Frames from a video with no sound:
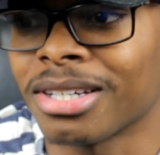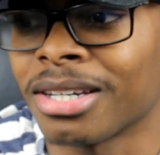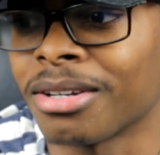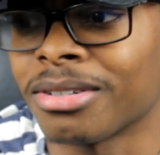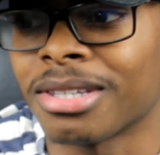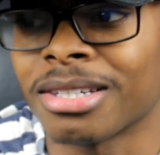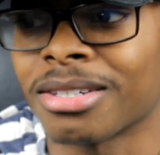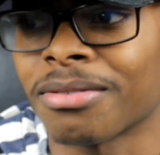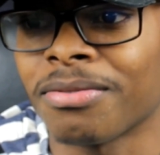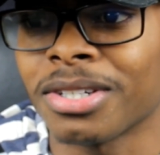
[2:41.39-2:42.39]
and this
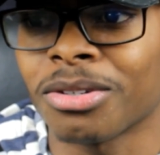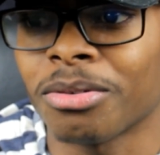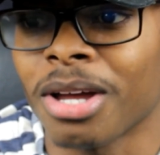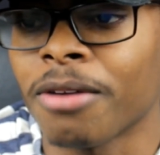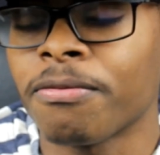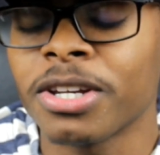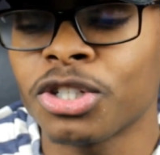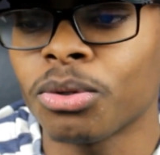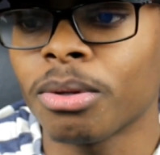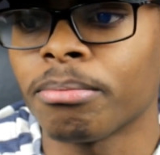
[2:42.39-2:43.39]
is
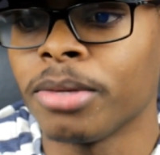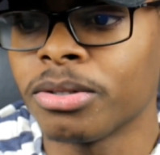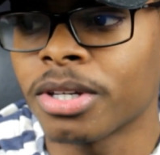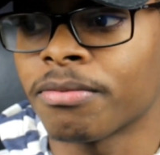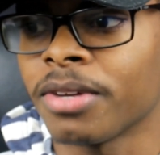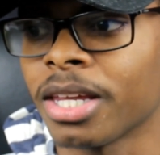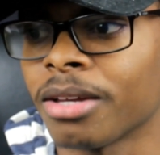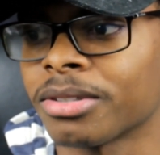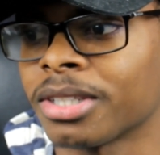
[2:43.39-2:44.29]
official music video.